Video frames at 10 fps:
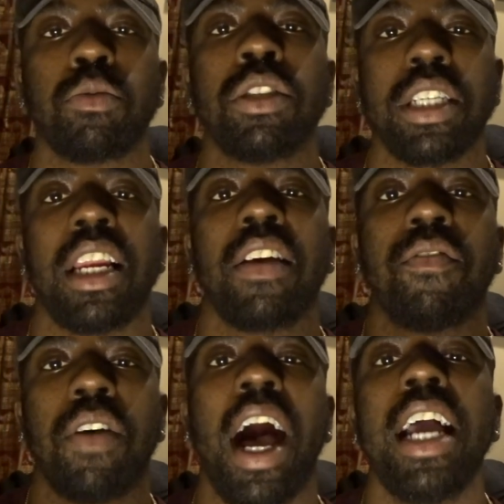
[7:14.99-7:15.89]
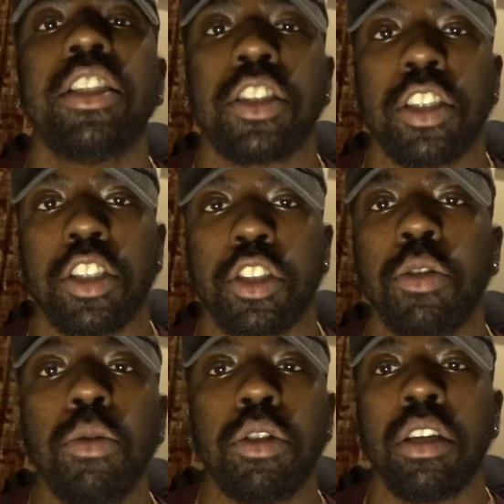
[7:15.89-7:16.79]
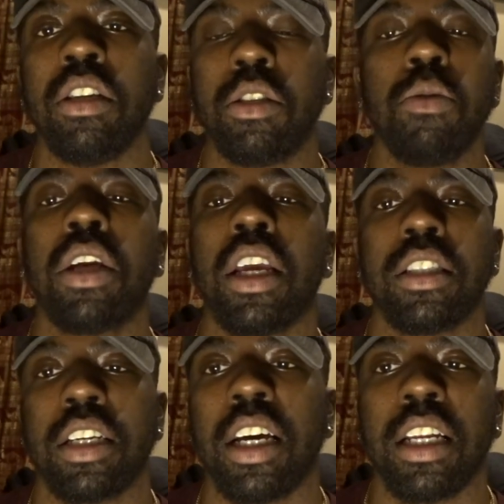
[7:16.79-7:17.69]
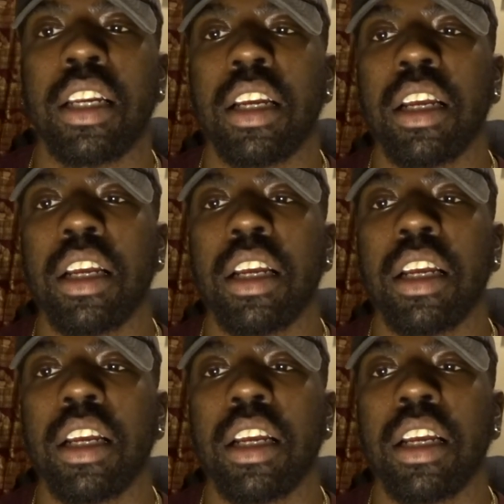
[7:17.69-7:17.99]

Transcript: was an advisor to to King Tut,